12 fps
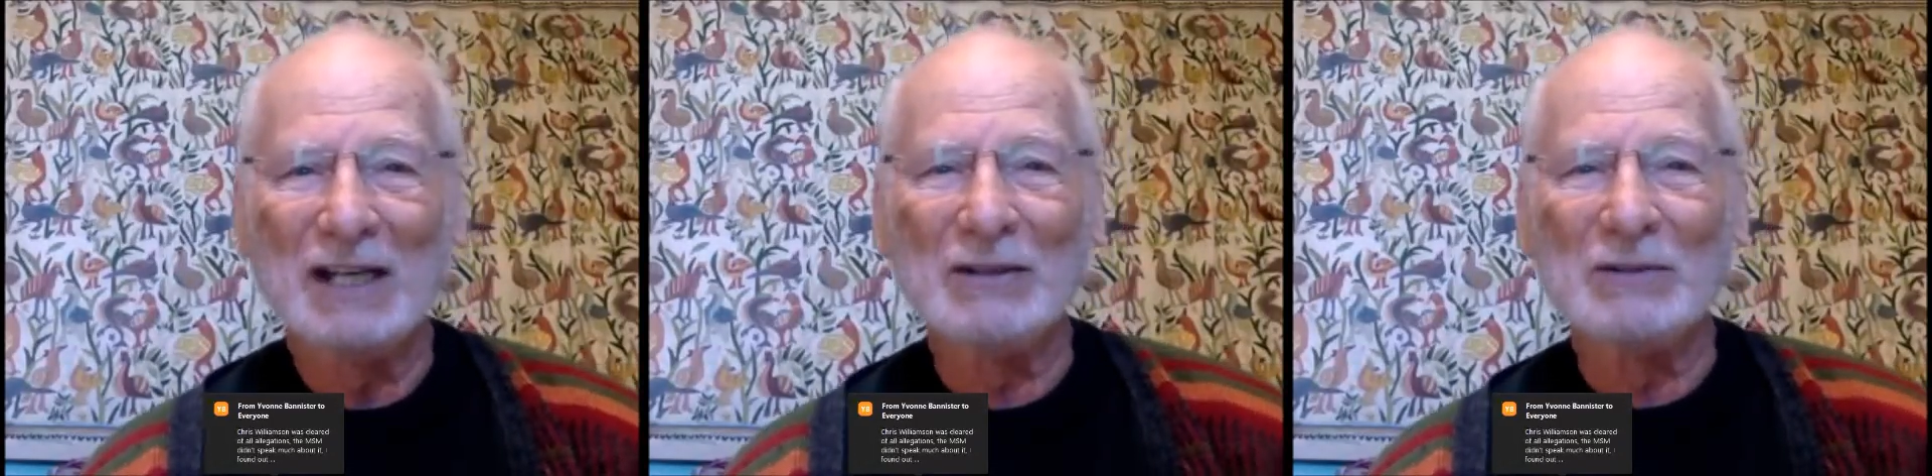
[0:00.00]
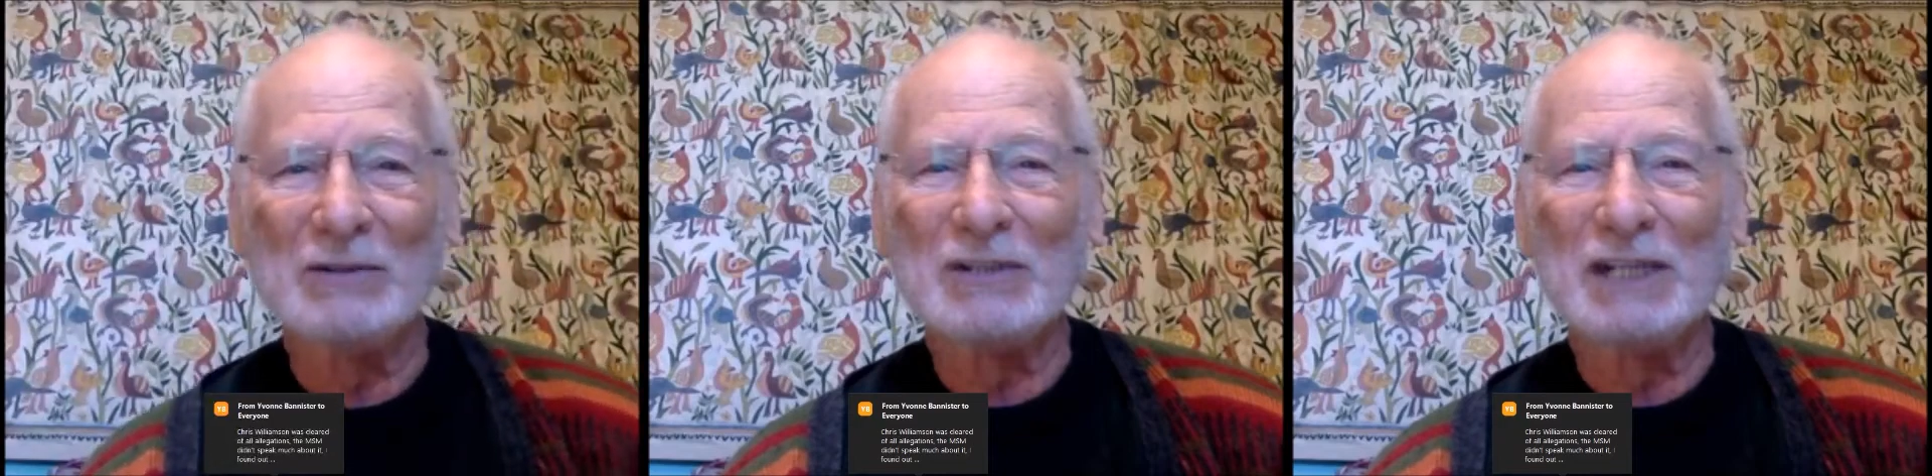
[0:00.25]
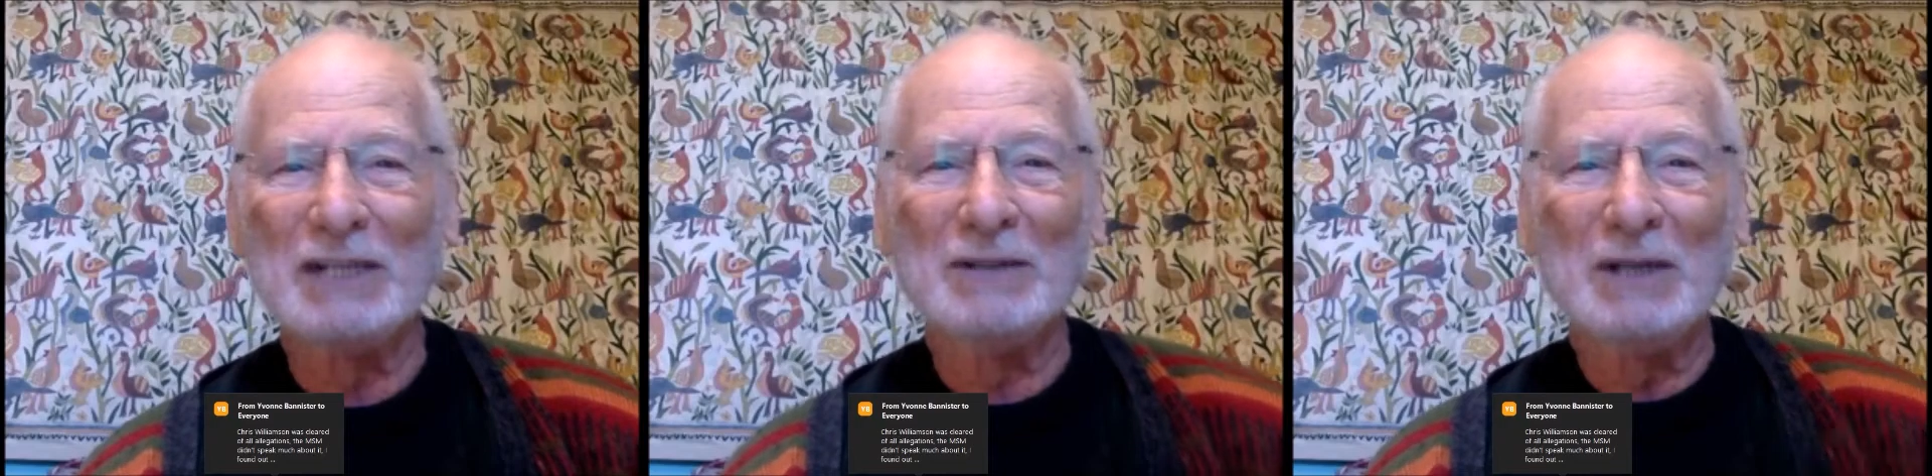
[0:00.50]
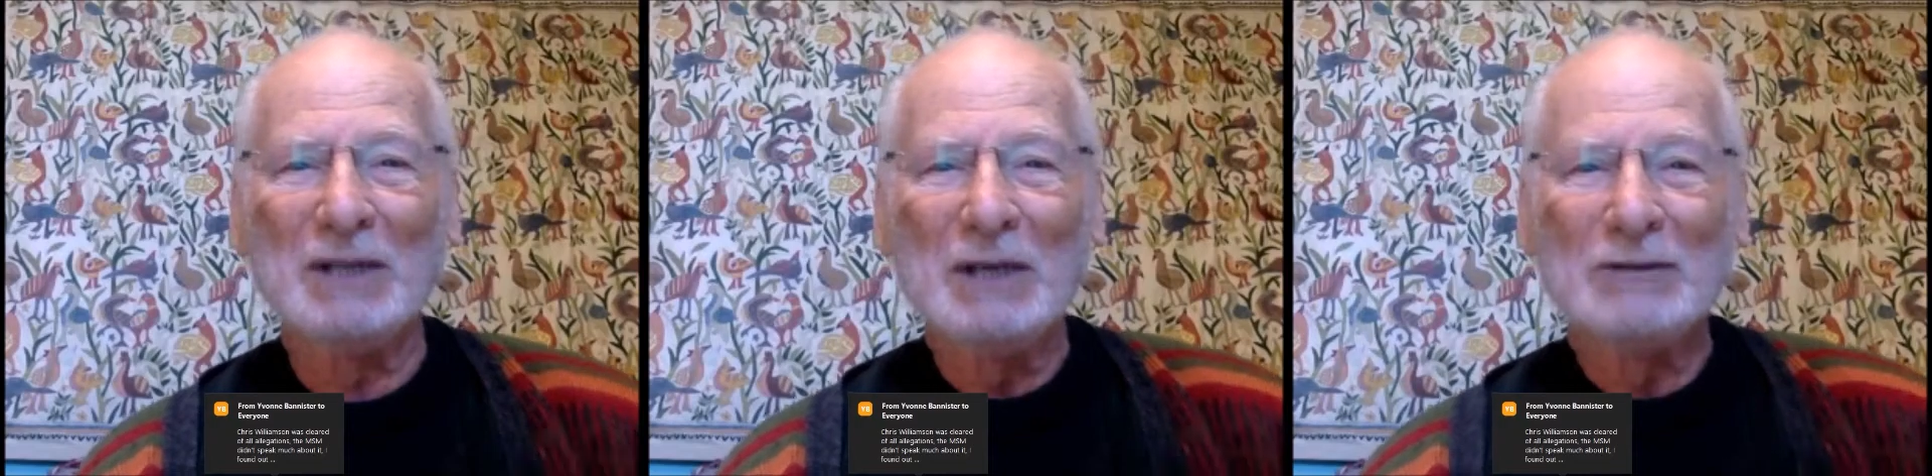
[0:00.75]
You know,
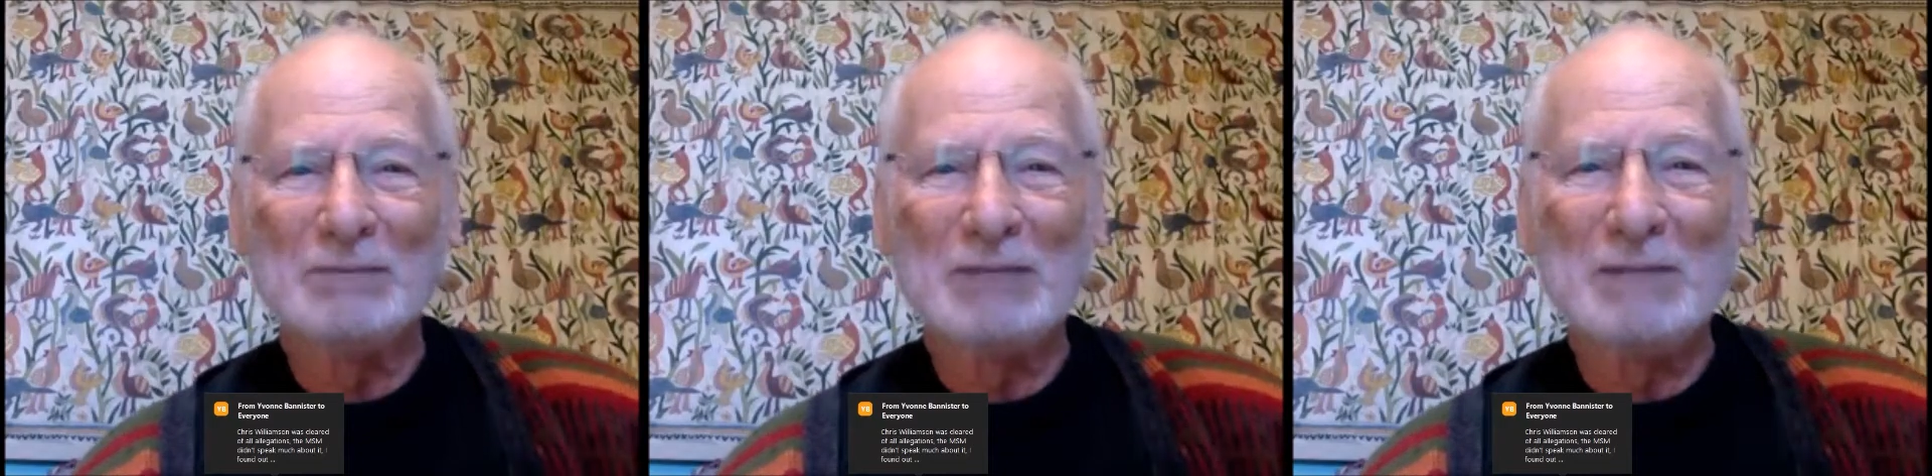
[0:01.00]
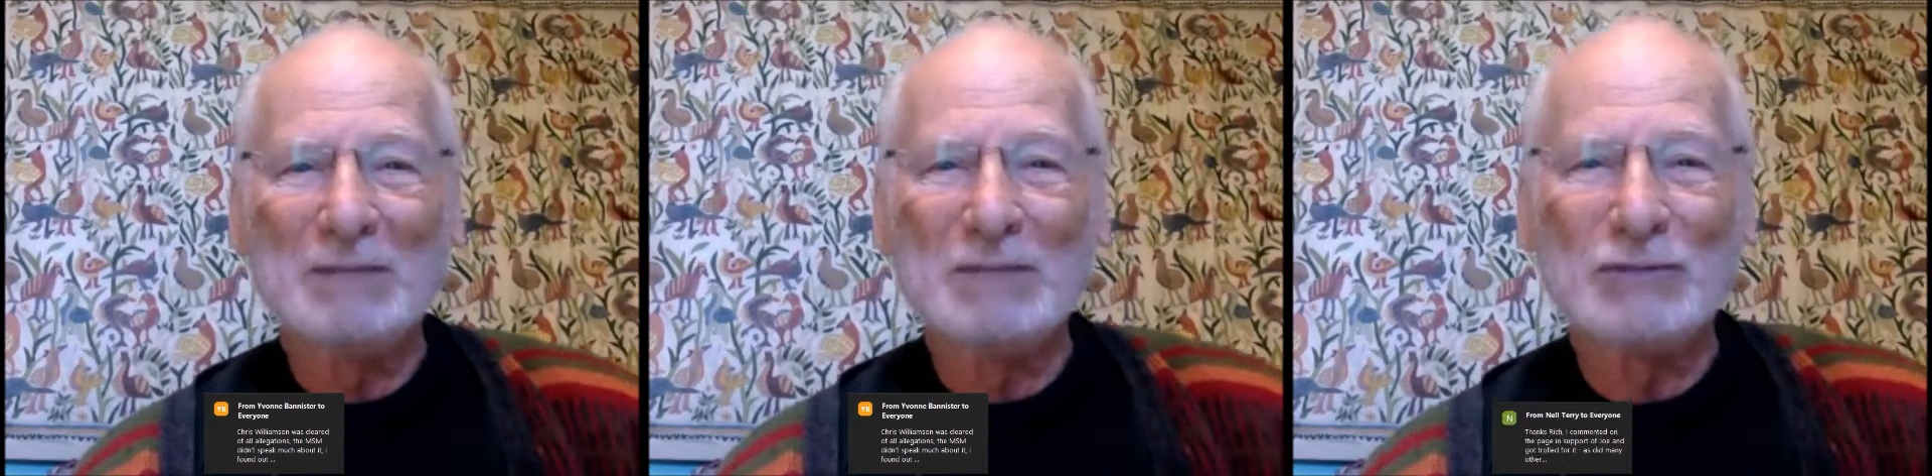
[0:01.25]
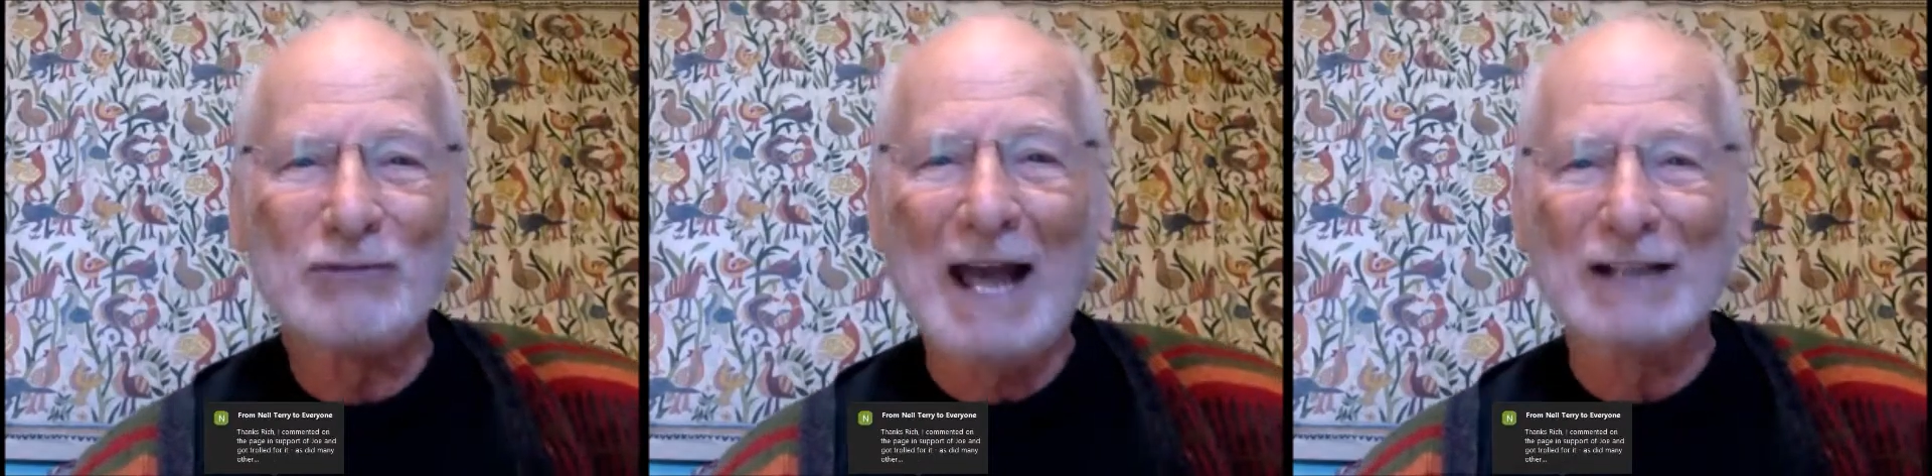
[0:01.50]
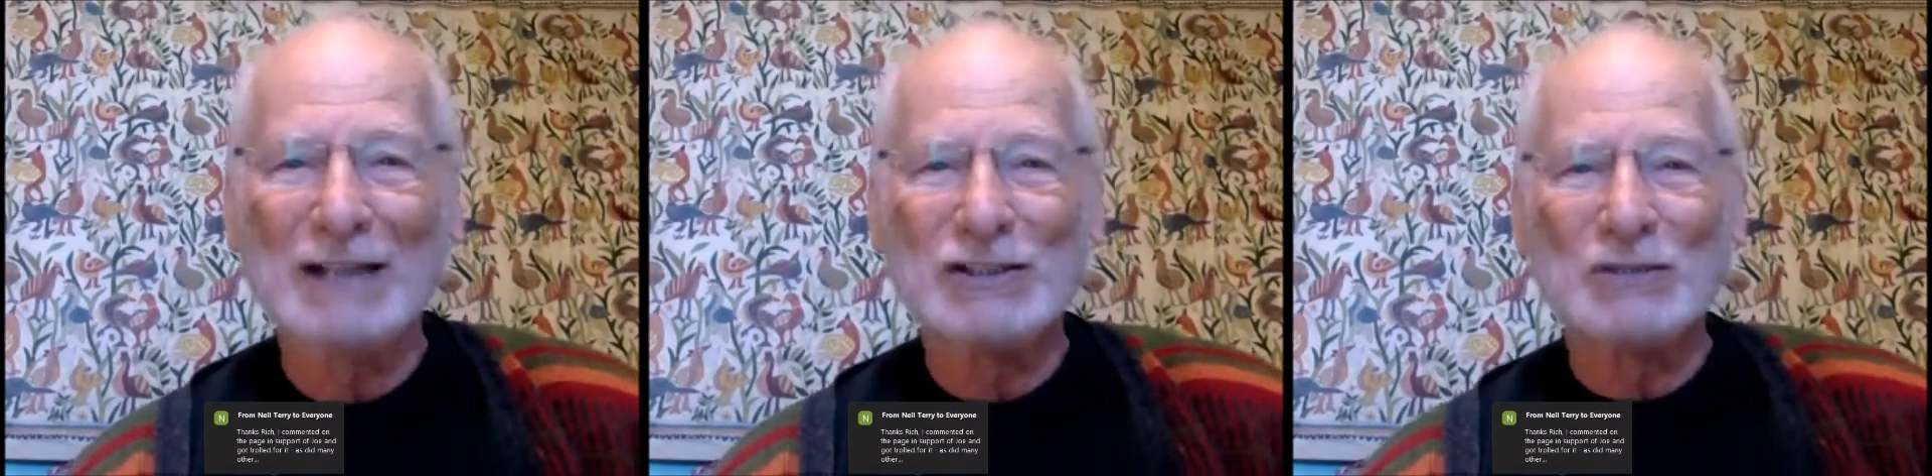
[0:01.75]
it, people's
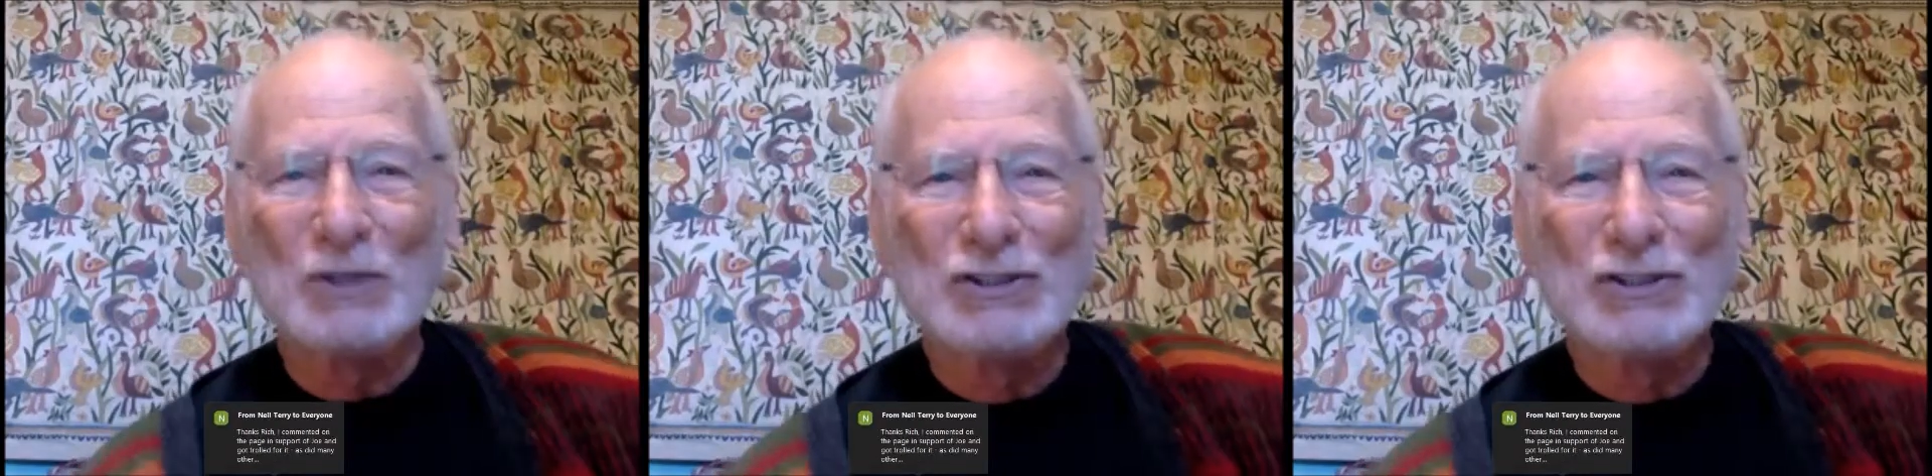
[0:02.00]
reaction